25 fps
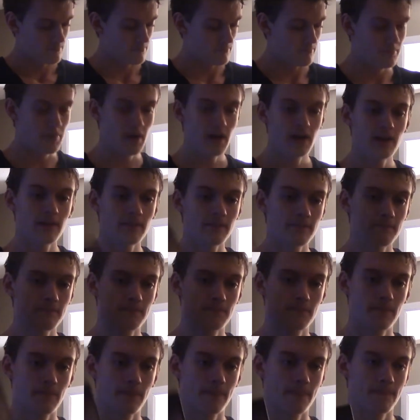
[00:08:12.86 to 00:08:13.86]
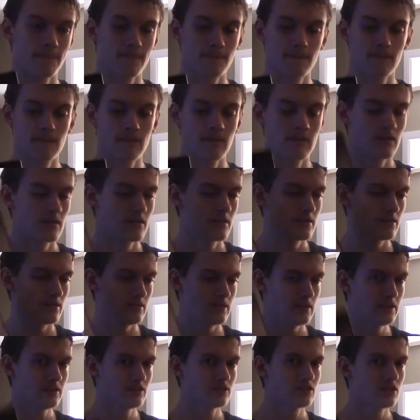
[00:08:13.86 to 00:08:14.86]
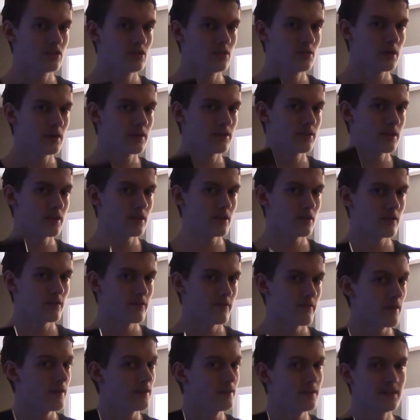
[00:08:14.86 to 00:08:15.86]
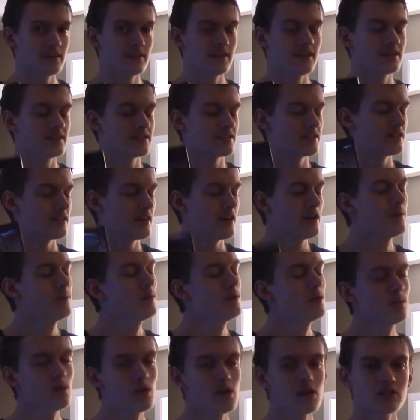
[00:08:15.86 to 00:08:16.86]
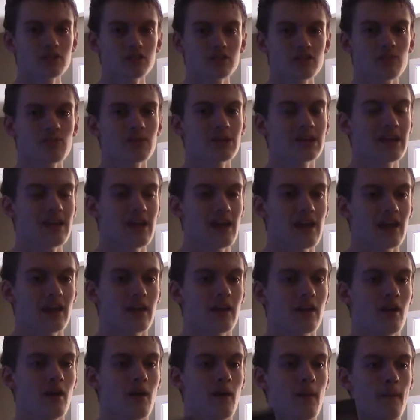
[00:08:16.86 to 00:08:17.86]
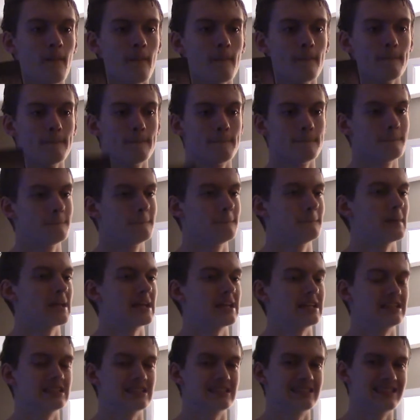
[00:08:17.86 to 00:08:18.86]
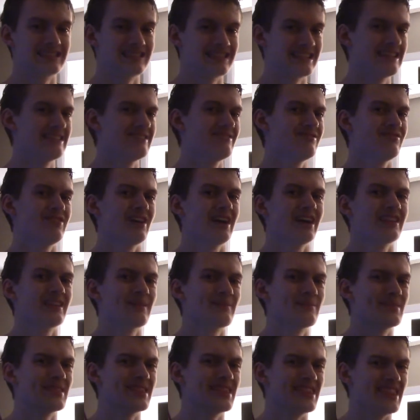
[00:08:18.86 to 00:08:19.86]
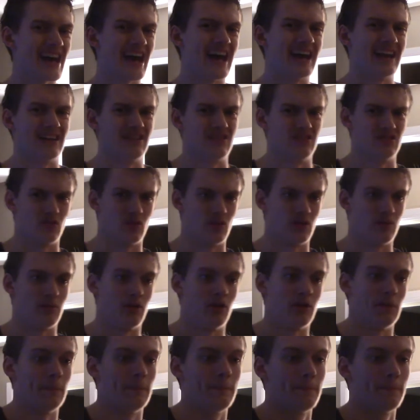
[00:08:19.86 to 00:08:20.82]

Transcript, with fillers: But these two I think are fairly decent and I would watch them again, but I just didn't find them that enjoyable.